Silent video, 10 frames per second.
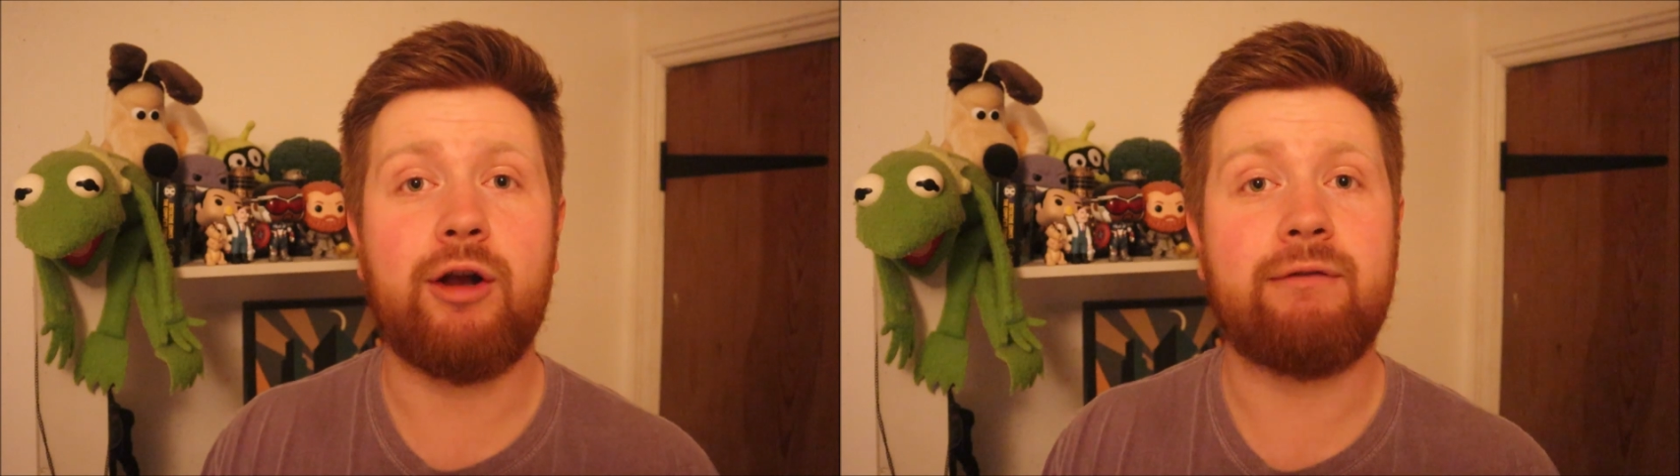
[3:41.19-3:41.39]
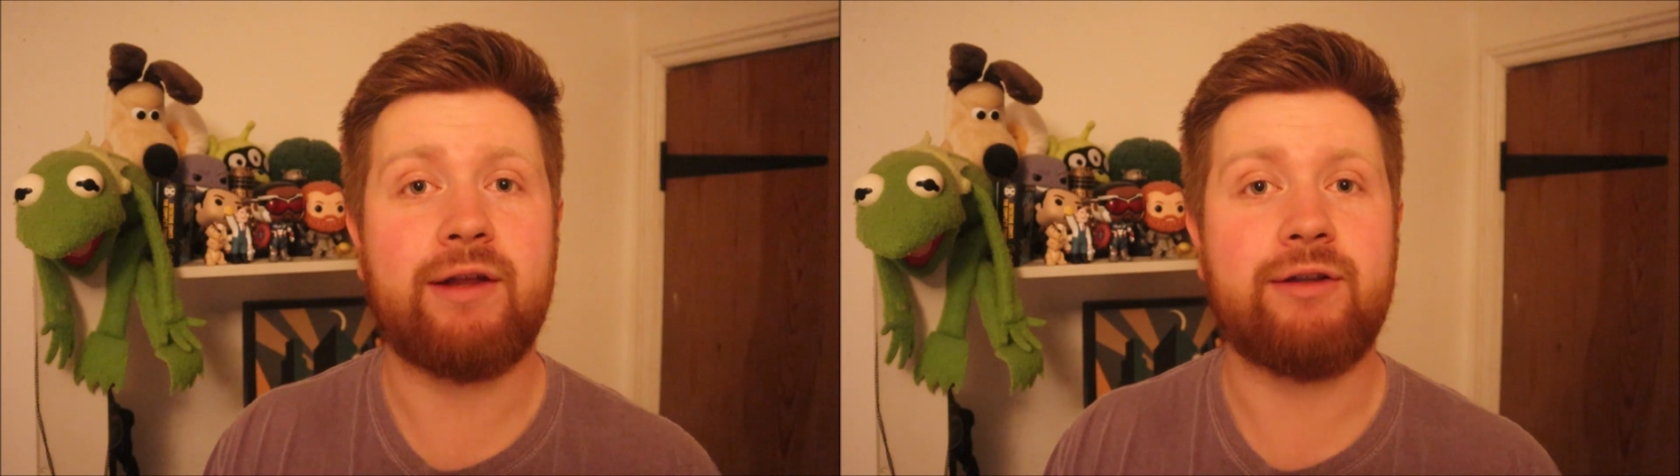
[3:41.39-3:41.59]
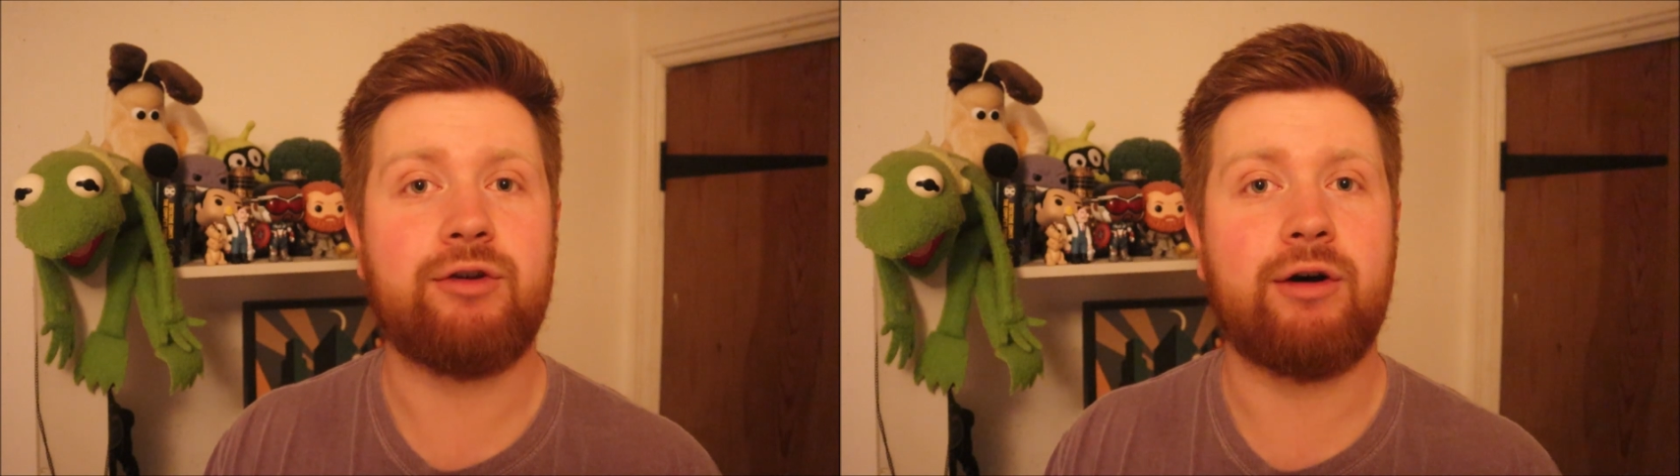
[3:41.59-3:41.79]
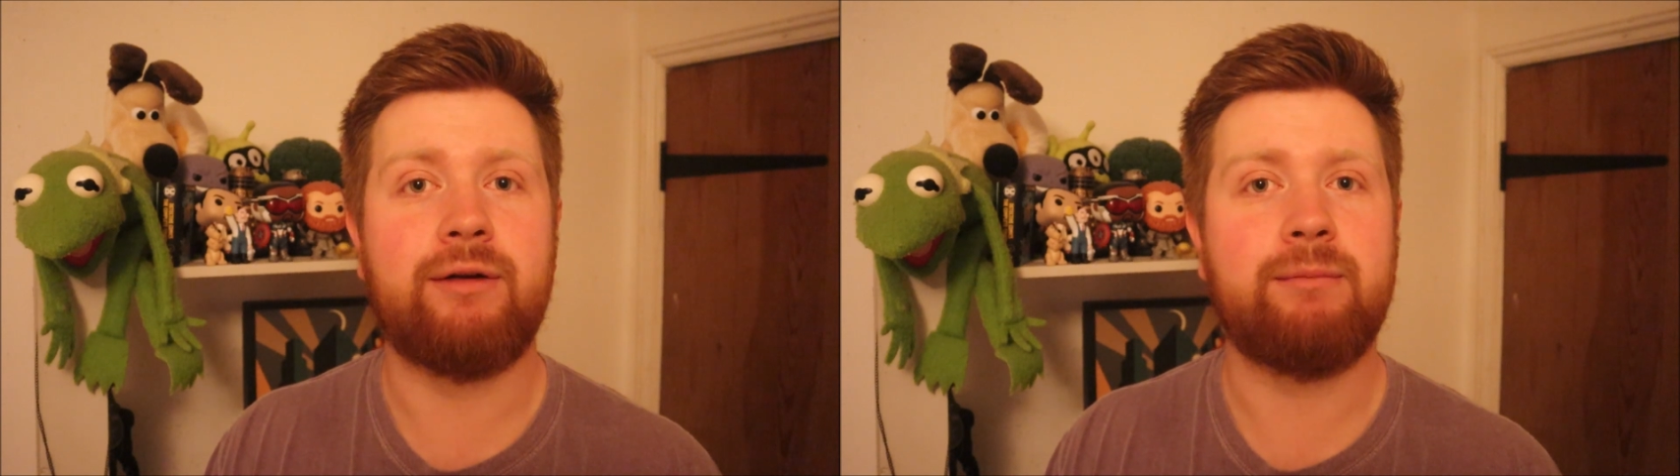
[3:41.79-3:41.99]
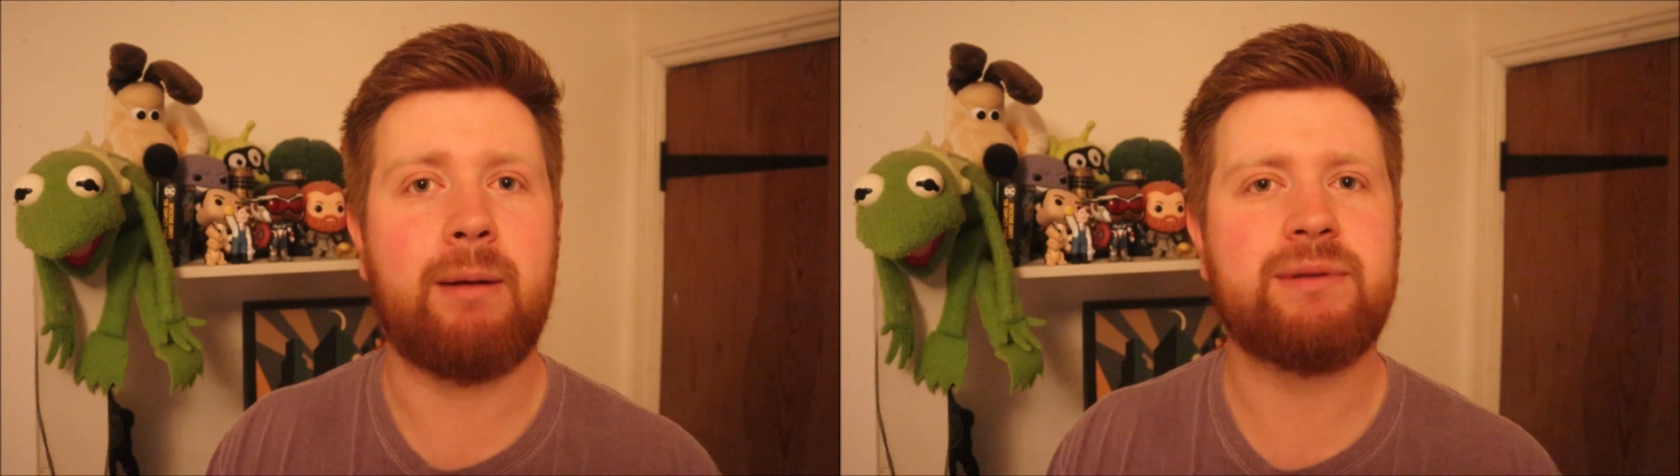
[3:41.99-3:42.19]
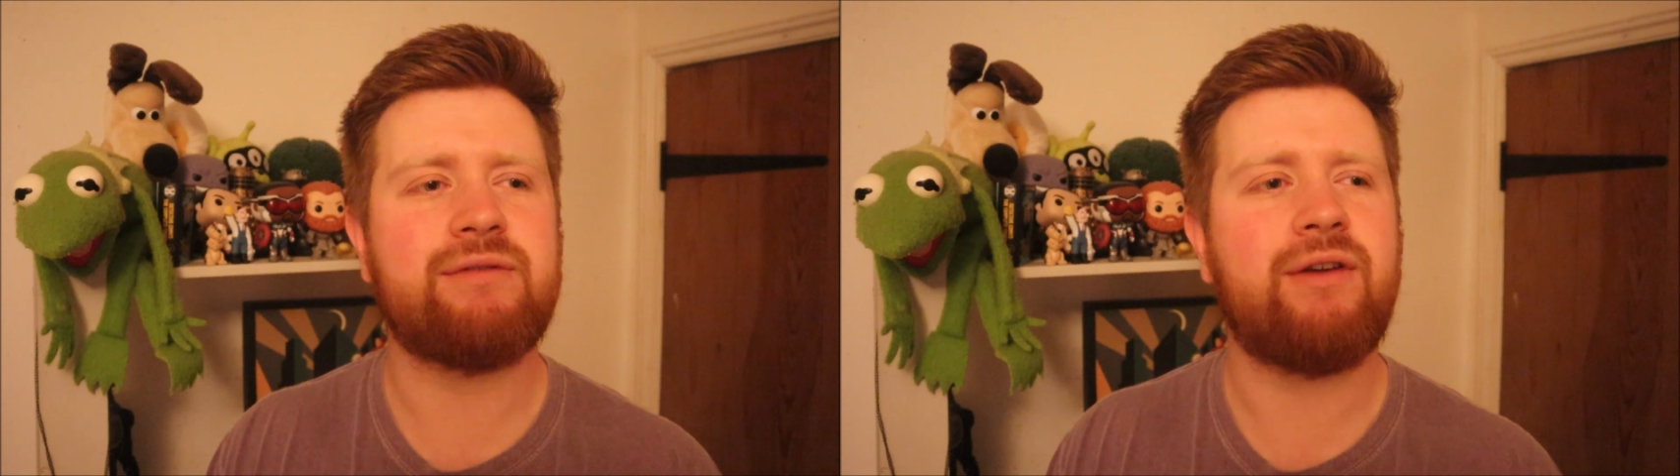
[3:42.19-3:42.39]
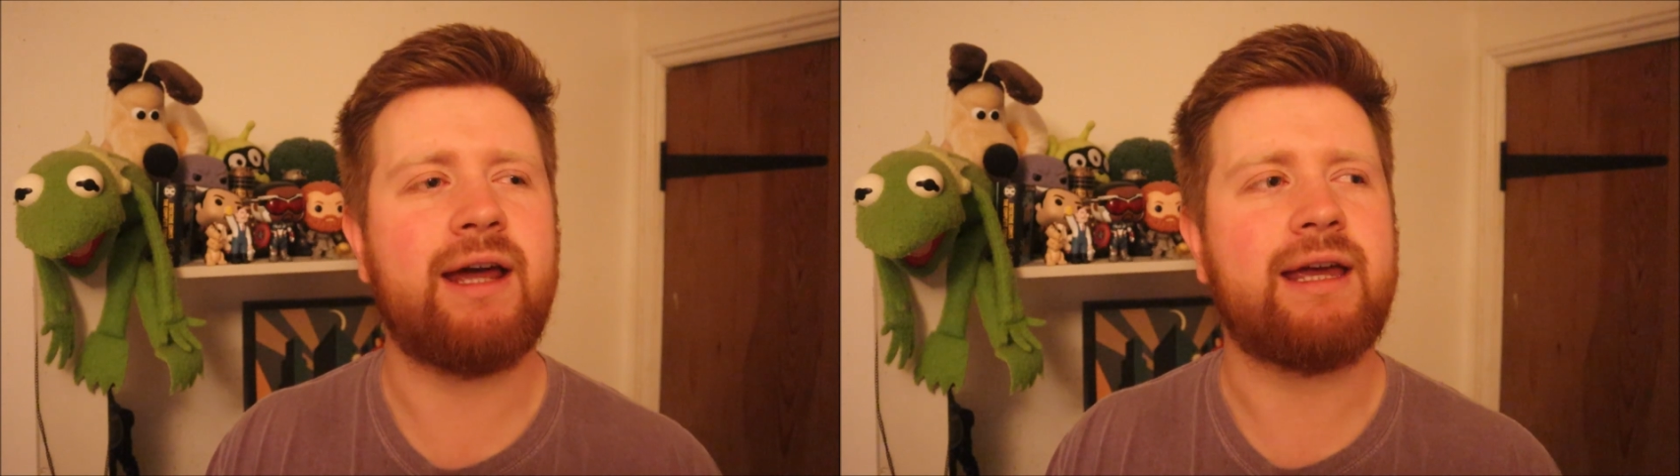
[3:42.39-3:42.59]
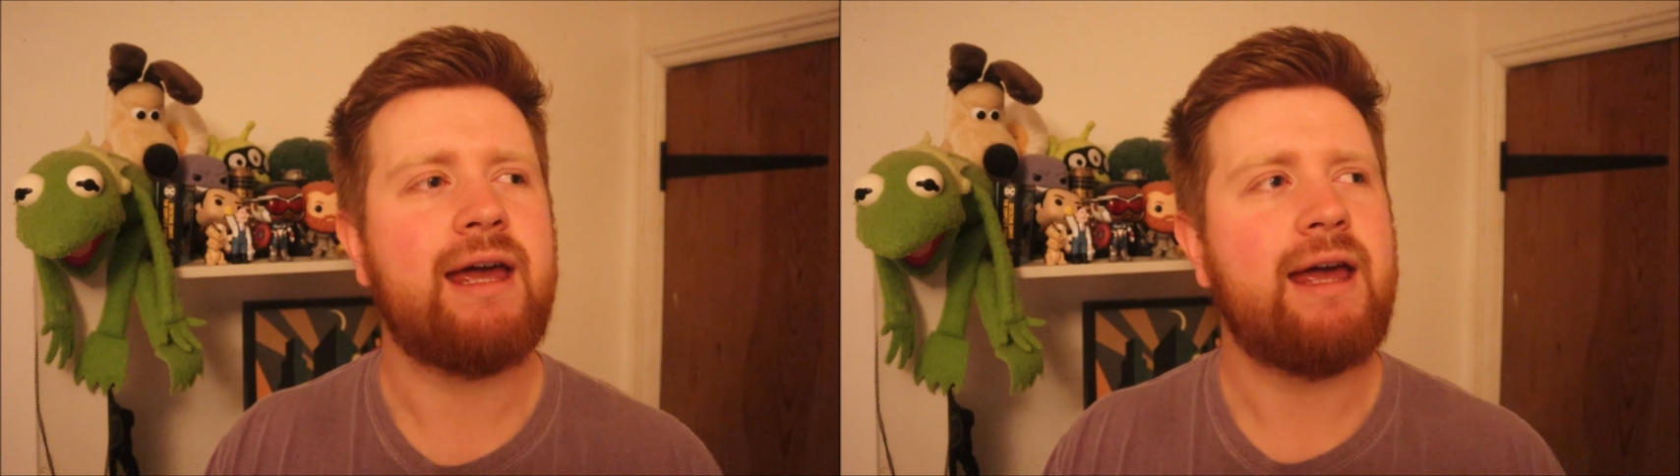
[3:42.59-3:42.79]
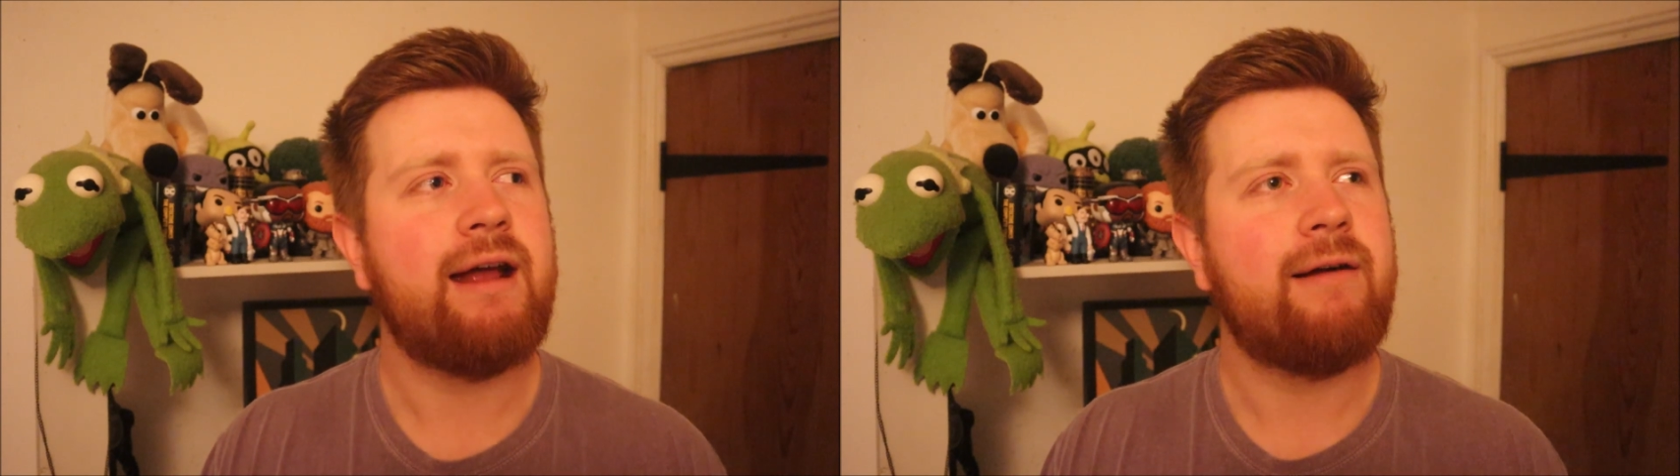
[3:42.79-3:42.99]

a lot of like the dot and bubble stuff, like,